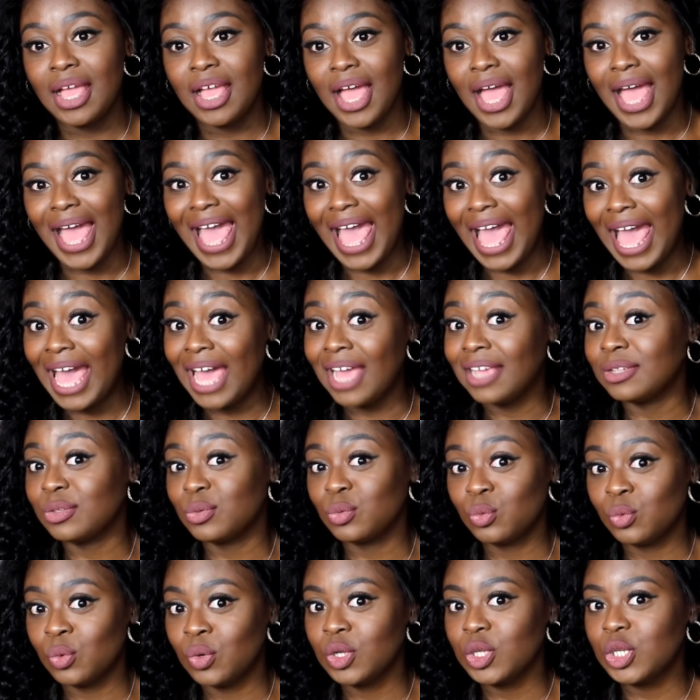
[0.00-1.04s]
has
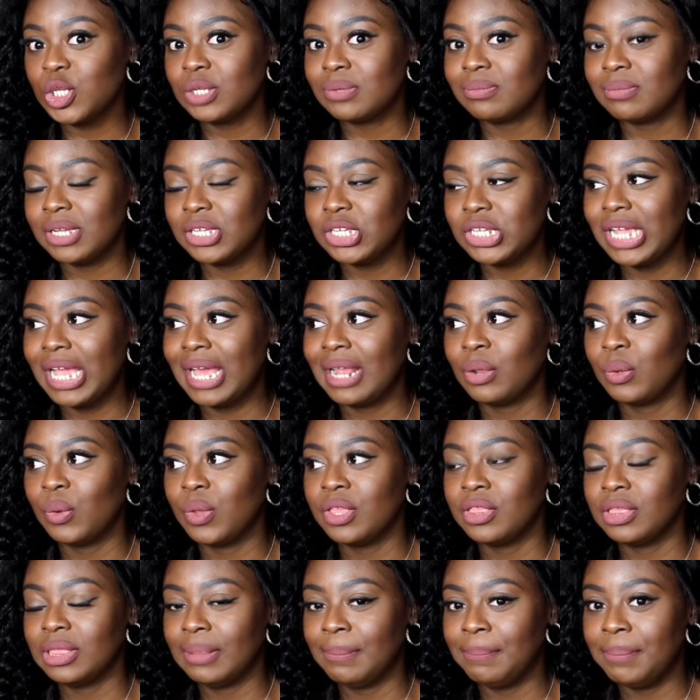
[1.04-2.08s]
watched my channel
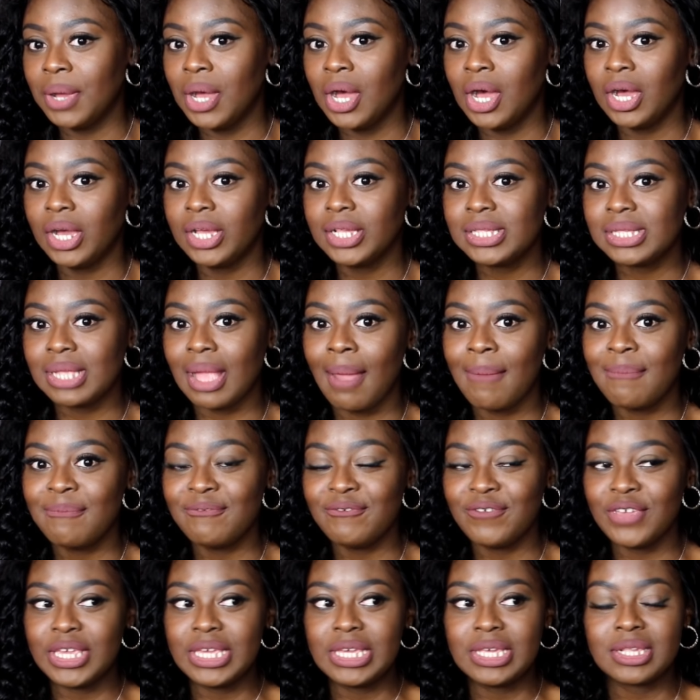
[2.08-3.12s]
in the past, and
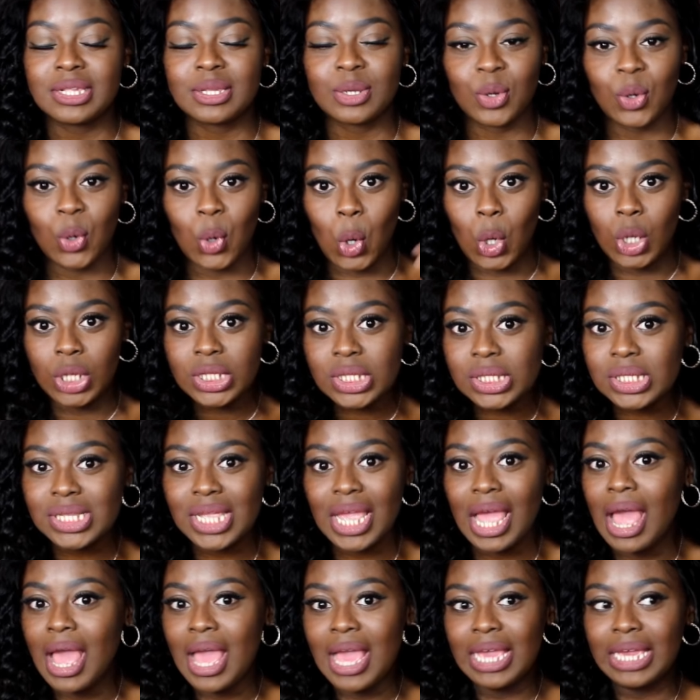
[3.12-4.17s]
fingers crossed
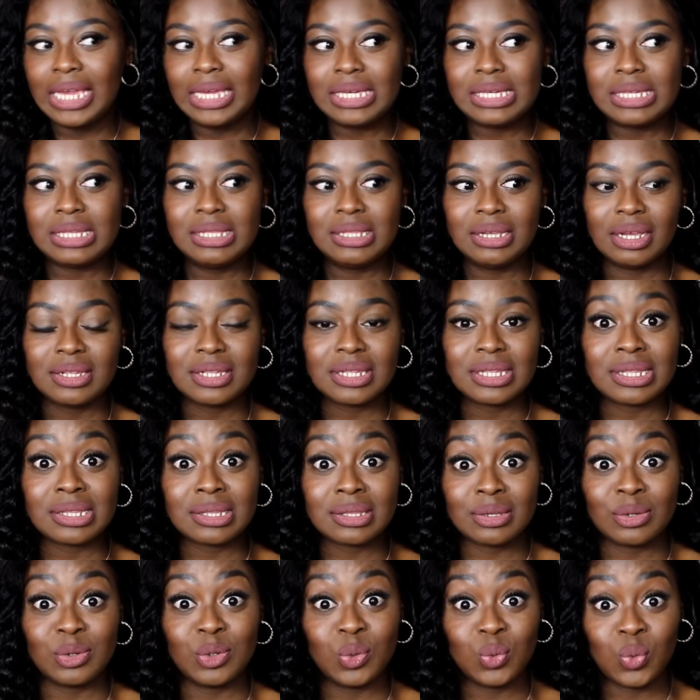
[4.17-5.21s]
he doesn't
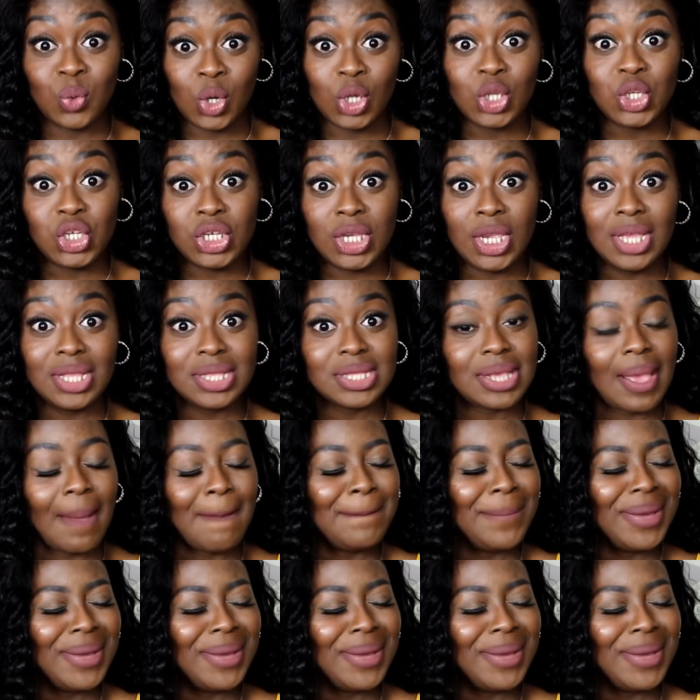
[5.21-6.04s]
still watch it,